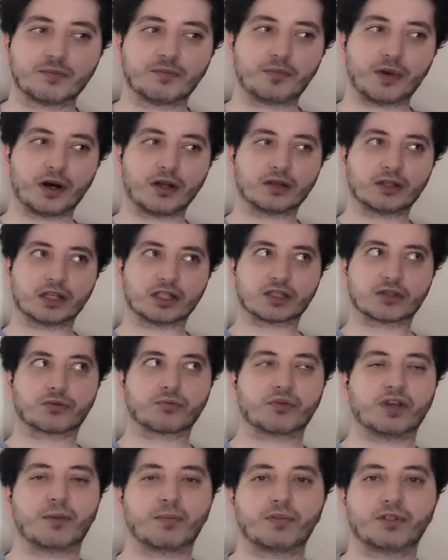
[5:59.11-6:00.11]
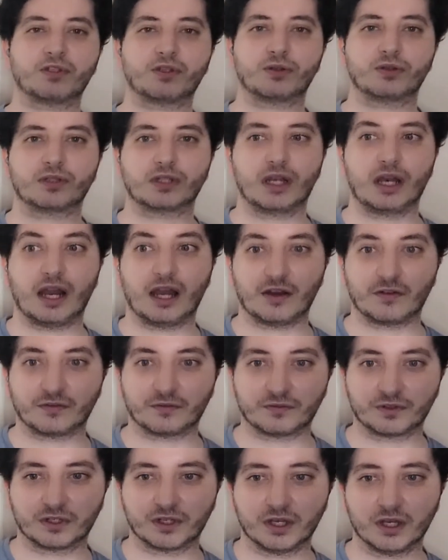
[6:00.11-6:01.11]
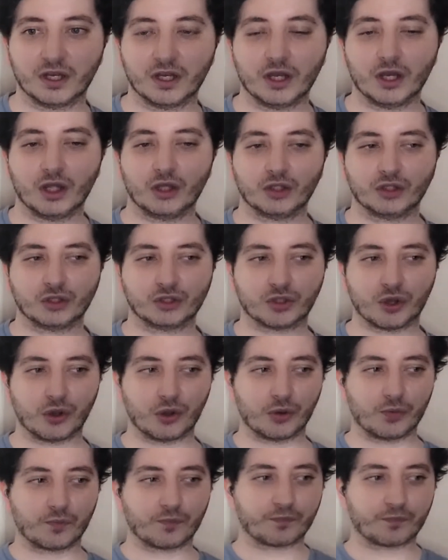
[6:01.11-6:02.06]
But there's three episodes left, so